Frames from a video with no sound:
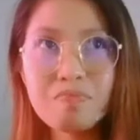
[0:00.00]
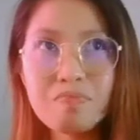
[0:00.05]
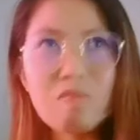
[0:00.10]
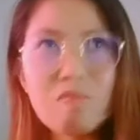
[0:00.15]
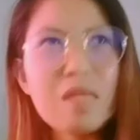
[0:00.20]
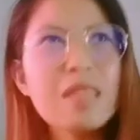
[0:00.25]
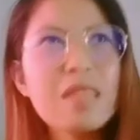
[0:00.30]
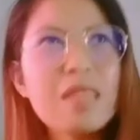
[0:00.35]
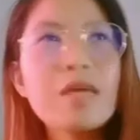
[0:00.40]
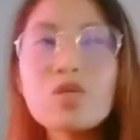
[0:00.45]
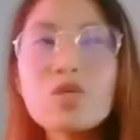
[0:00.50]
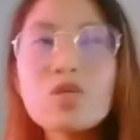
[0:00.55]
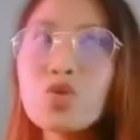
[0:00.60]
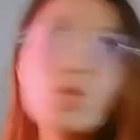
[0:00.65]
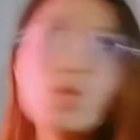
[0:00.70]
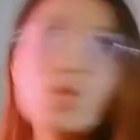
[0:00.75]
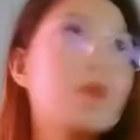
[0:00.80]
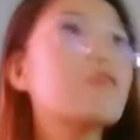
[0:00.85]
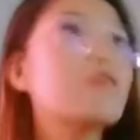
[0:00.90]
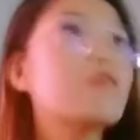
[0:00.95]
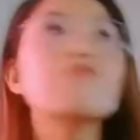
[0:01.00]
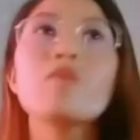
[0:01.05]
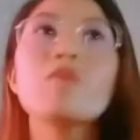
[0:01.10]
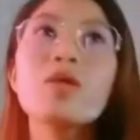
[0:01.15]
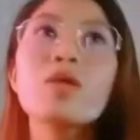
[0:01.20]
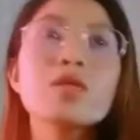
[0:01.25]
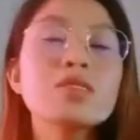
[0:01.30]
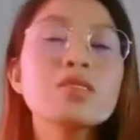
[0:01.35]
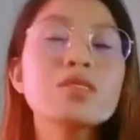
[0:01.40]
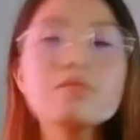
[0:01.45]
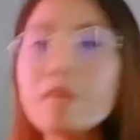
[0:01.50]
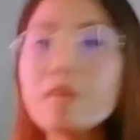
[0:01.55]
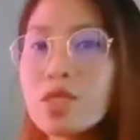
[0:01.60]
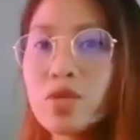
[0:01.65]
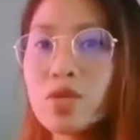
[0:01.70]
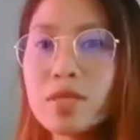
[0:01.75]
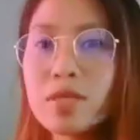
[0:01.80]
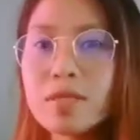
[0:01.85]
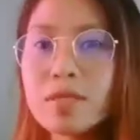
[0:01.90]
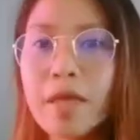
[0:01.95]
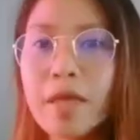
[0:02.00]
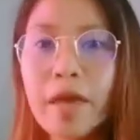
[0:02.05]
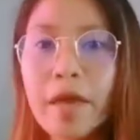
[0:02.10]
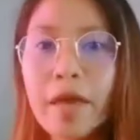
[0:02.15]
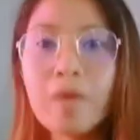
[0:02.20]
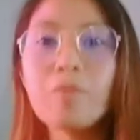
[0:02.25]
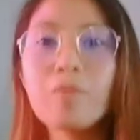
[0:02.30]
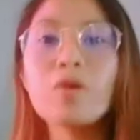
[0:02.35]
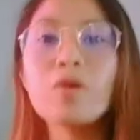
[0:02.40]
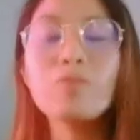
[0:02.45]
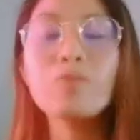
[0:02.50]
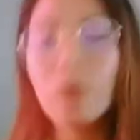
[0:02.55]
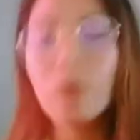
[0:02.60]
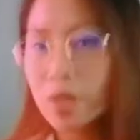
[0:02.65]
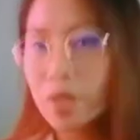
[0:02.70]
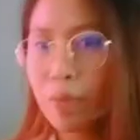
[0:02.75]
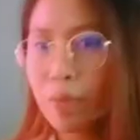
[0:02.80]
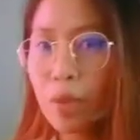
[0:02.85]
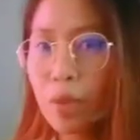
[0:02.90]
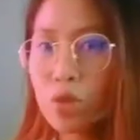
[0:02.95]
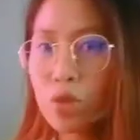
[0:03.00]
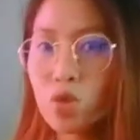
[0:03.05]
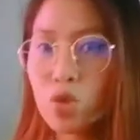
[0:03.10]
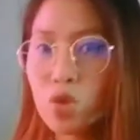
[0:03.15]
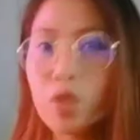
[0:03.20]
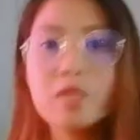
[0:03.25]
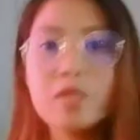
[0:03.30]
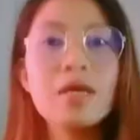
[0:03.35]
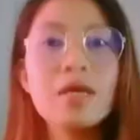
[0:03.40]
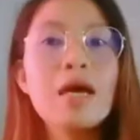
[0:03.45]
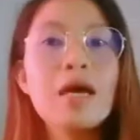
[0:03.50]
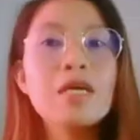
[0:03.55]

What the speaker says: like true or false, matching type, or multiple choice.